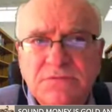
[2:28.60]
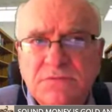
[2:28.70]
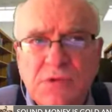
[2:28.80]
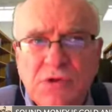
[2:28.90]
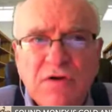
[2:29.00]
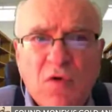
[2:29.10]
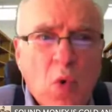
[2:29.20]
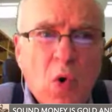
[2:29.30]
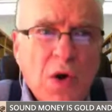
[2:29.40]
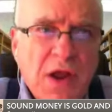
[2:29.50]
Civil
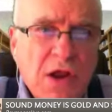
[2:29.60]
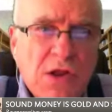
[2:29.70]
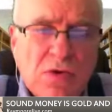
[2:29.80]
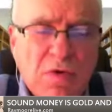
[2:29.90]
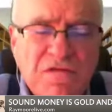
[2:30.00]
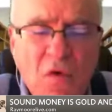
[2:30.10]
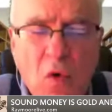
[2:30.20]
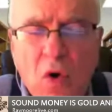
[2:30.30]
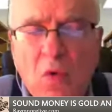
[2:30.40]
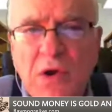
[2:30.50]
War days or
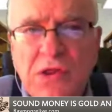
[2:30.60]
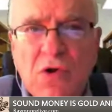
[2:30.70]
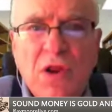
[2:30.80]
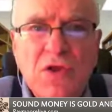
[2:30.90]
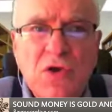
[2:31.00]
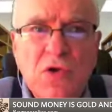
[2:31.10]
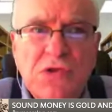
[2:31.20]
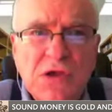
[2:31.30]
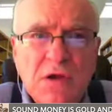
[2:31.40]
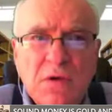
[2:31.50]
before, we started
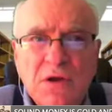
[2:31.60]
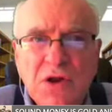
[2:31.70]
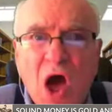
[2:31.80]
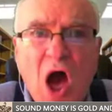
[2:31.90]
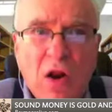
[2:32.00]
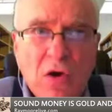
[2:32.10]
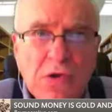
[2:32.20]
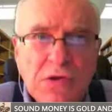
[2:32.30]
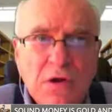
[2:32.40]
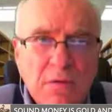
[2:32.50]
using
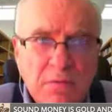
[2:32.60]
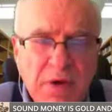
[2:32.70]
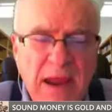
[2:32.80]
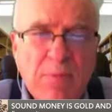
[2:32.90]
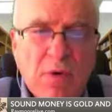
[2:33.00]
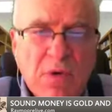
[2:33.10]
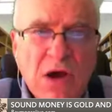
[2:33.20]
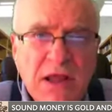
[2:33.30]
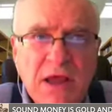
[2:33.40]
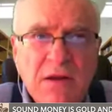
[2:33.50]
dollars, paper
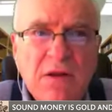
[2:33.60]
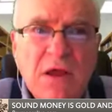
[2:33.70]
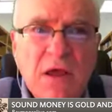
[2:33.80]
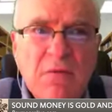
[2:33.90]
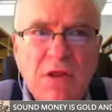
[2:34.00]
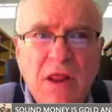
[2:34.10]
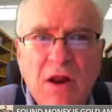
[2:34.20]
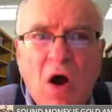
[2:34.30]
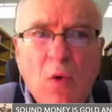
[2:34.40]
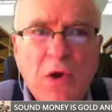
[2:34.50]
money, but
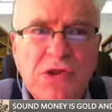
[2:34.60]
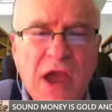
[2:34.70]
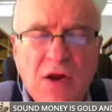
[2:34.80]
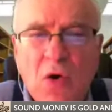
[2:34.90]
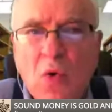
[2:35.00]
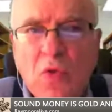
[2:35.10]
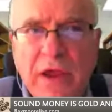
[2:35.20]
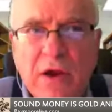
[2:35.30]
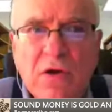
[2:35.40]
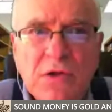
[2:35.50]
they'd always had on
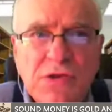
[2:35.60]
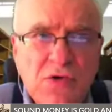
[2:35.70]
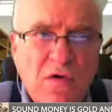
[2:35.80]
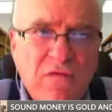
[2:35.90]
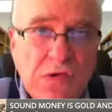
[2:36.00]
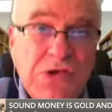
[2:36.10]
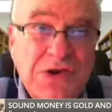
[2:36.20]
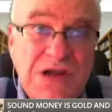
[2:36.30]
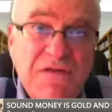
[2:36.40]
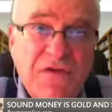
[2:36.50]
there a silver
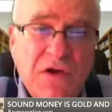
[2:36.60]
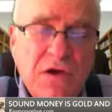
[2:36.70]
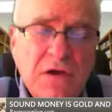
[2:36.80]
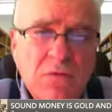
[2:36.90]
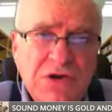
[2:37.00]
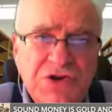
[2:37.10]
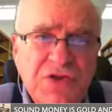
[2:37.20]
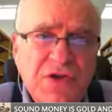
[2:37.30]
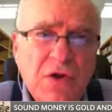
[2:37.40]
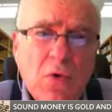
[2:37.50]
certificate, which
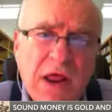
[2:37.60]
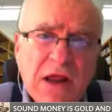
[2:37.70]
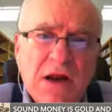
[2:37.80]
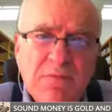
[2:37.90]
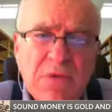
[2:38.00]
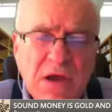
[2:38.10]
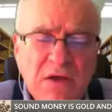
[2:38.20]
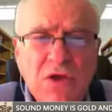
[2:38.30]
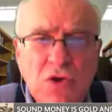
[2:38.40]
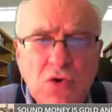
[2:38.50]
theoretically
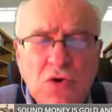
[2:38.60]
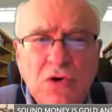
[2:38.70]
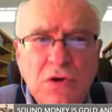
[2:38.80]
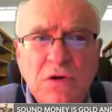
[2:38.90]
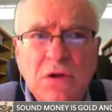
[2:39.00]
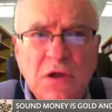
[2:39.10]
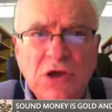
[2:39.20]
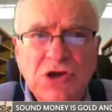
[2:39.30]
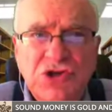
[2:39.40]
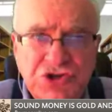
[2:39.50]
meant that you could
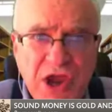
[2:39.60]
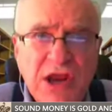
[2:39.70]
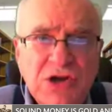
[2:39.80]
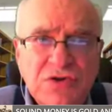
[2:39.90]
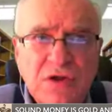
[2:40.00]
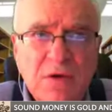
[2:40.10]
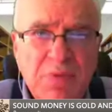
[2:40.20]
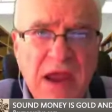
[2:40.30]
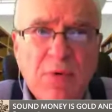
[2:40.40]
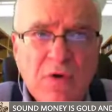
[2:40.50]
exchange the
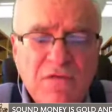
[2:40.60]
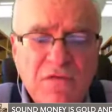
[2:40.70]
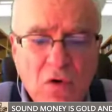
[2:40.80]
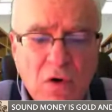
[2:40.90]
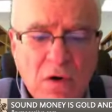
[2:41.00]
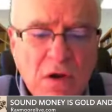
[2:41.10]
paper for